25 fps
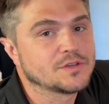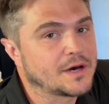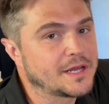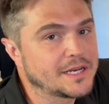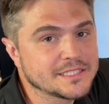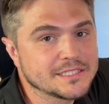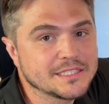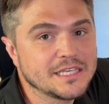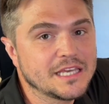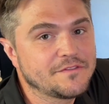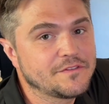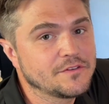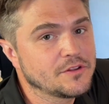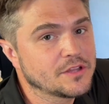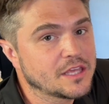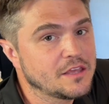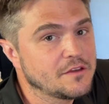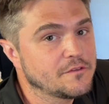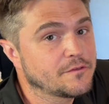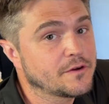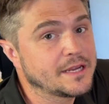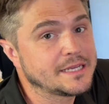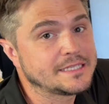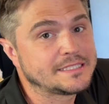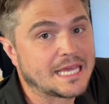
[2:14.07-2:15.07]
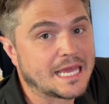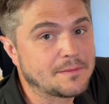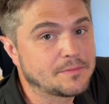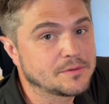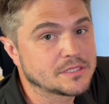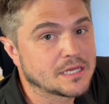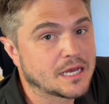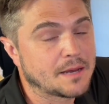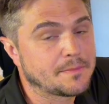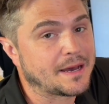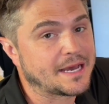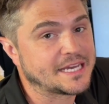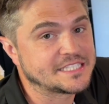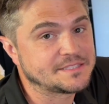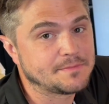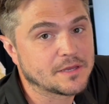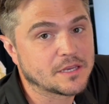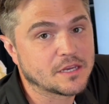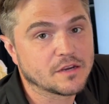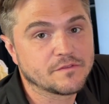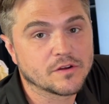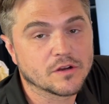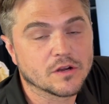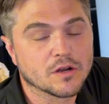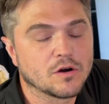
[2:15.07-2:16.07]
honestly, if you're looking for a tabletop ice maker
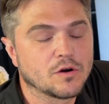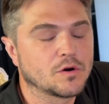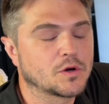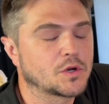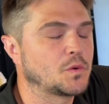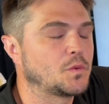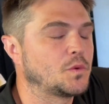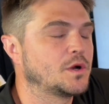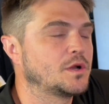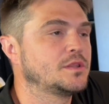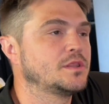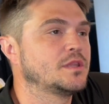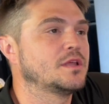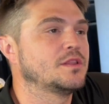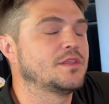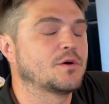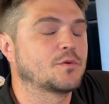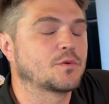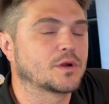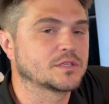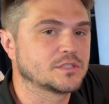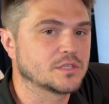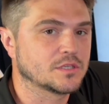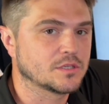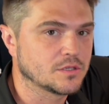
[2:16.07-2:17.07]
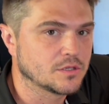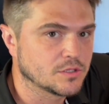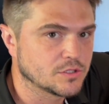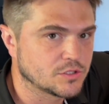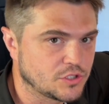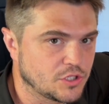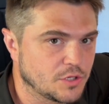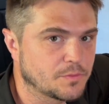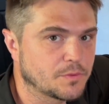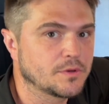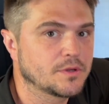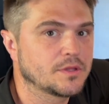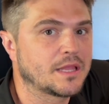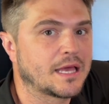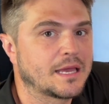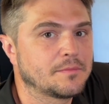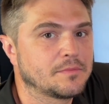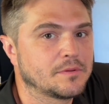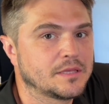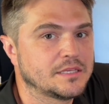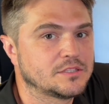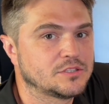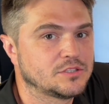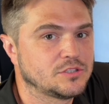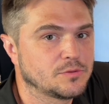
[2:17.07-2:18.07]
of your own, one that works super
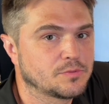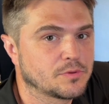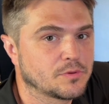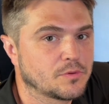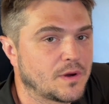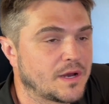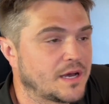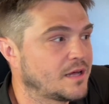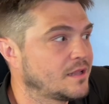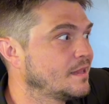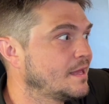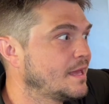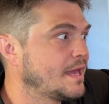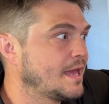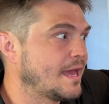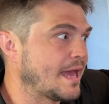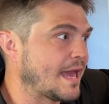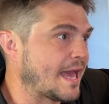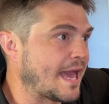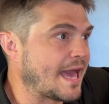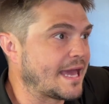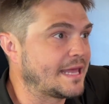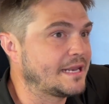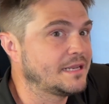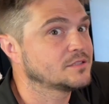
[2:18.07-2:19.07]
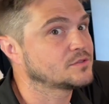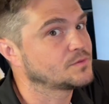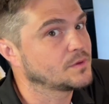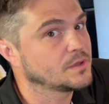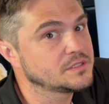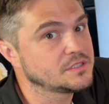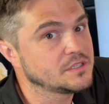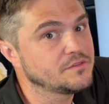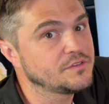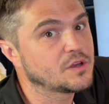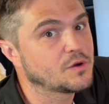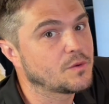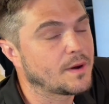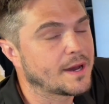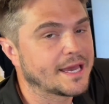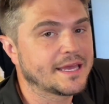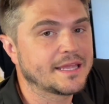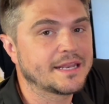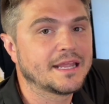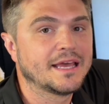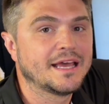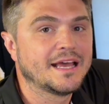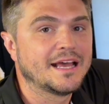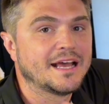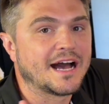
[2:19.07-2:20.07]
reliably, super well, and is relatively quiet,
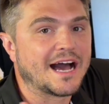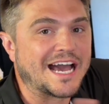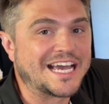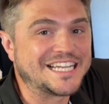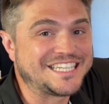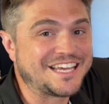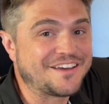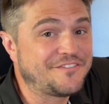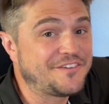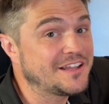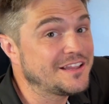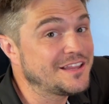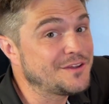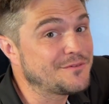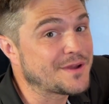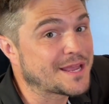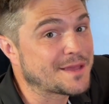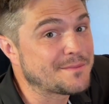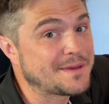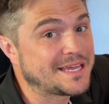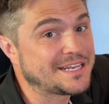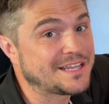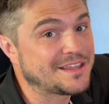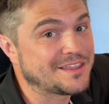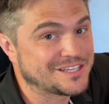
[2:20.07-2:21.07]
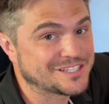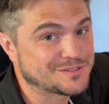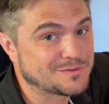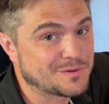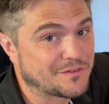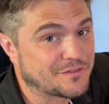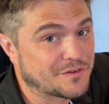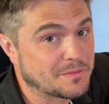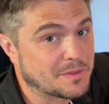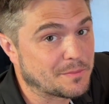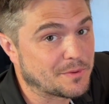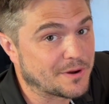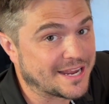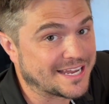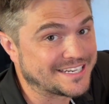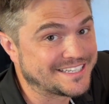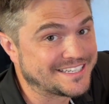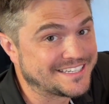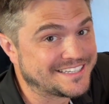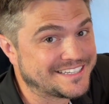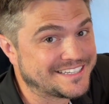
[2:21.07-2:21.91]
I definitely recommend this one from the brand.